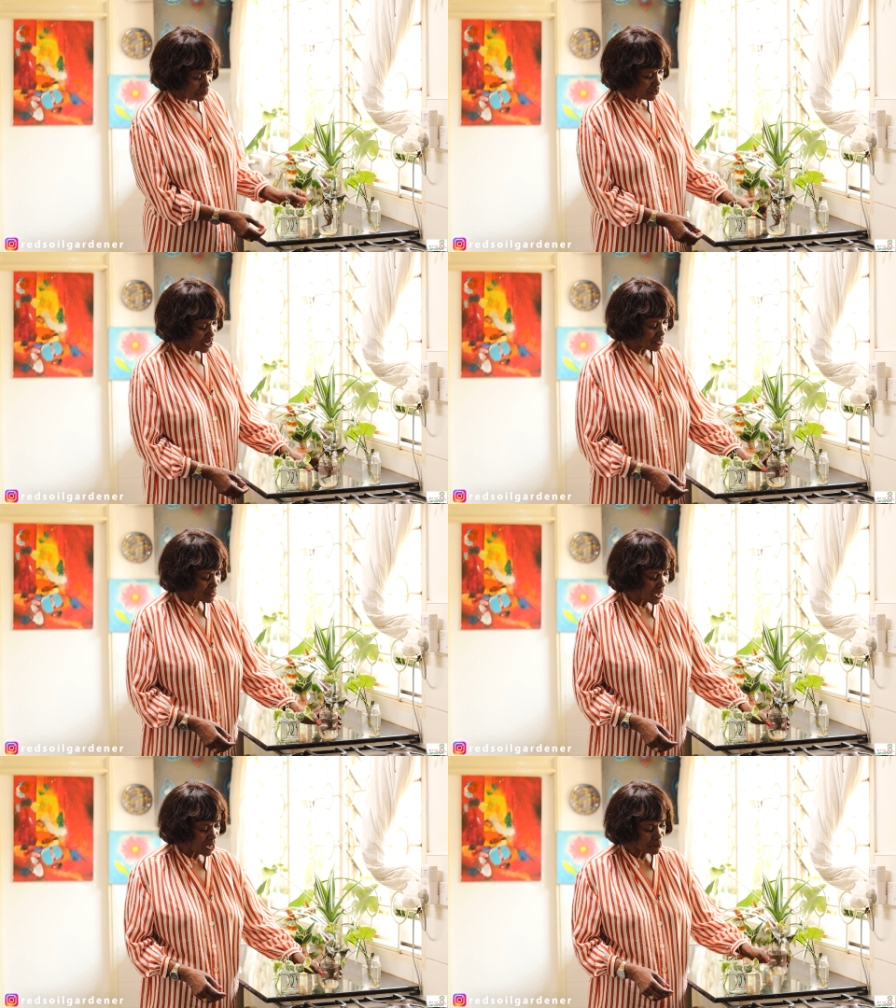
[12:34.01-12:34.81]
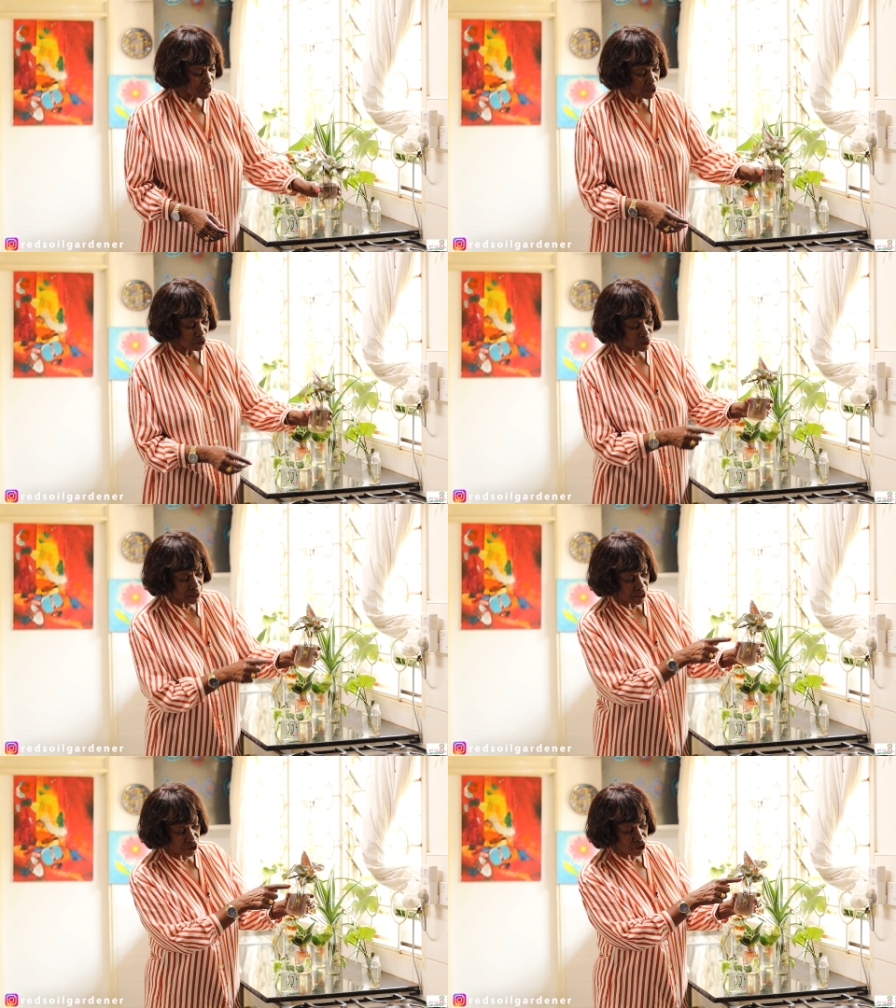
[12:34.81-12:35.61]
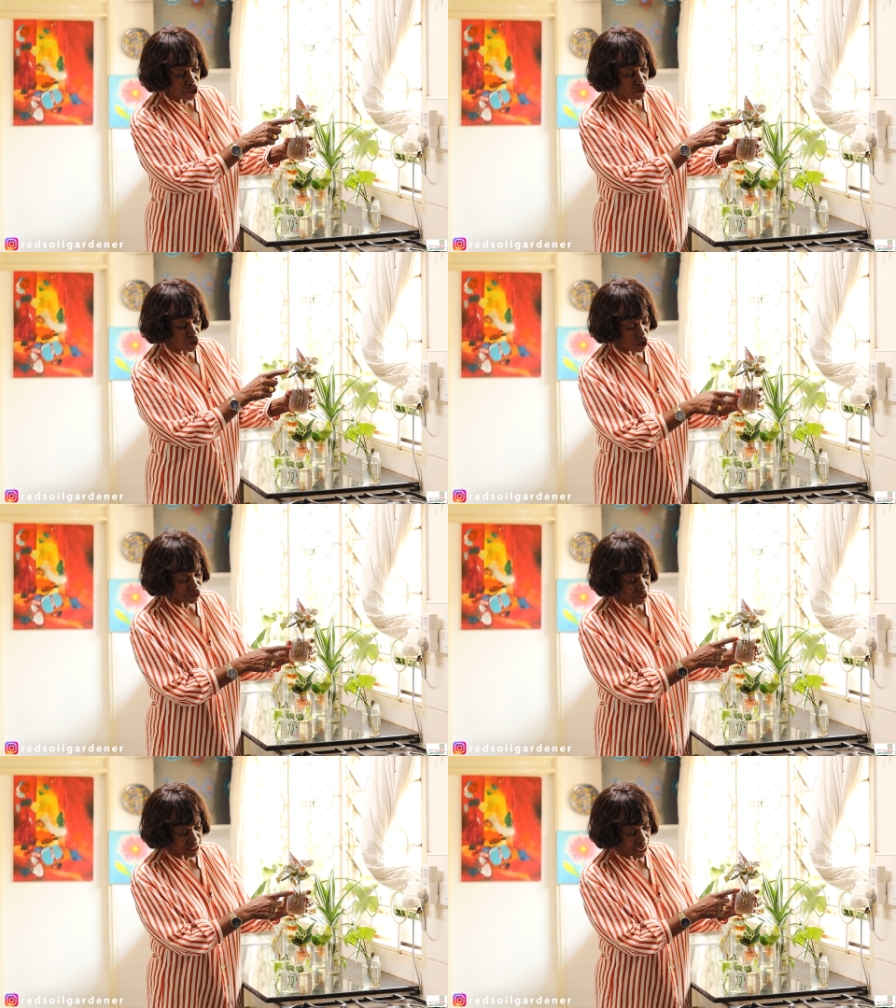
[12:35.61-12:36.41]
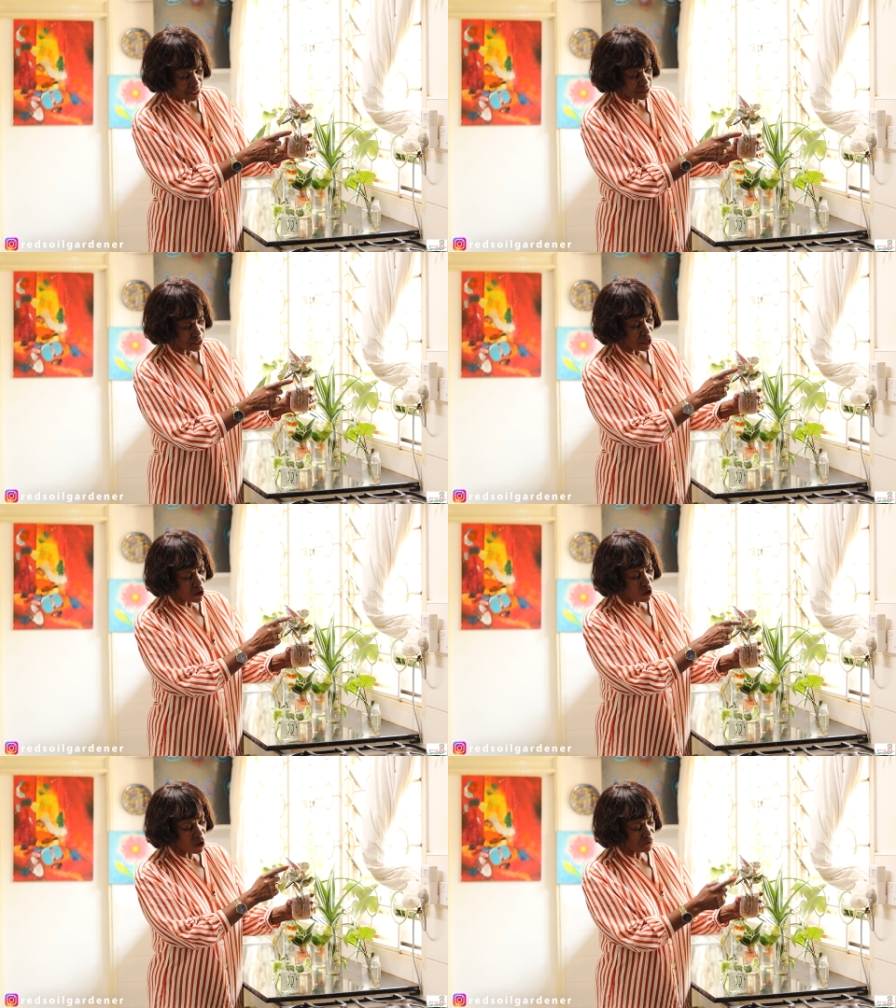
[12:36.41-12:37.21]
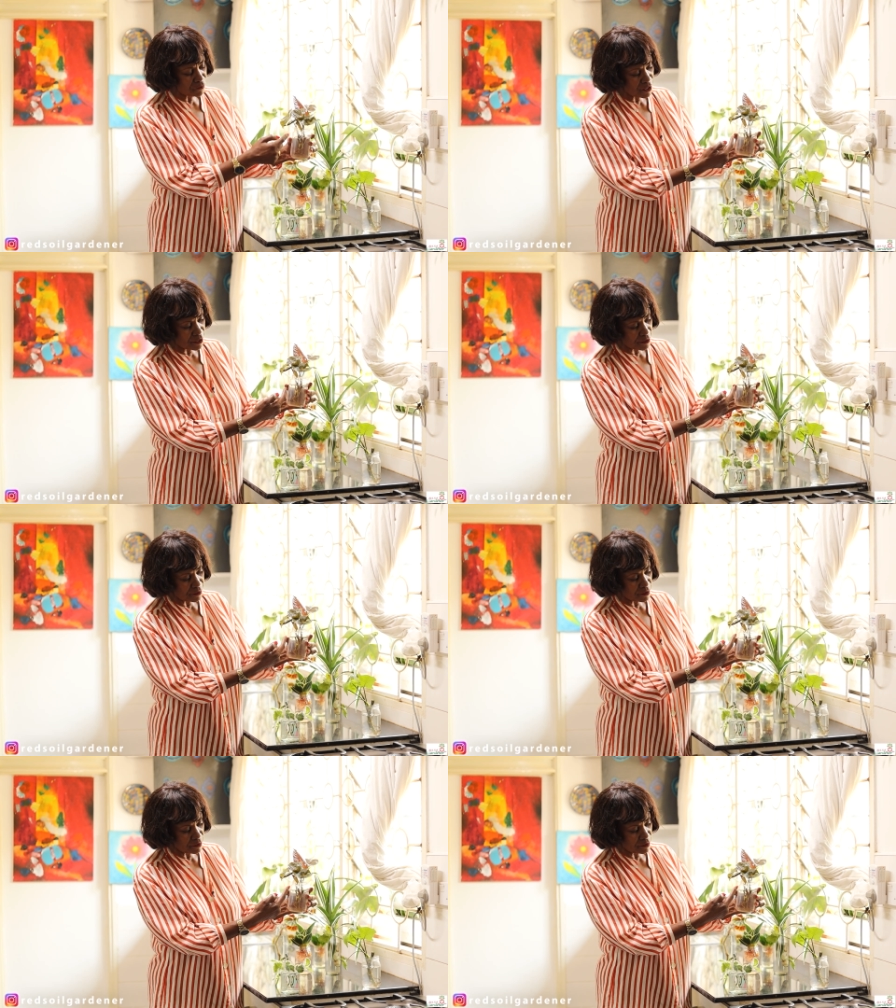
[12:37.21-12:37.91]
there is absolutely no contact of the